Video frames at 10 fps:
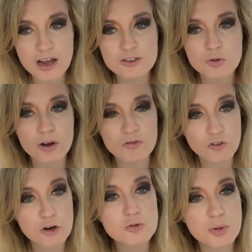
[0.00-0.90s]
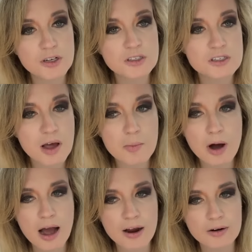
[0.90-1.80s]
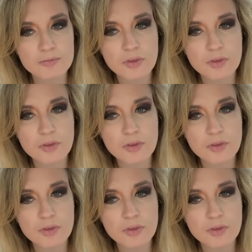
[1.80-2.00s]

That's where he first built his empire.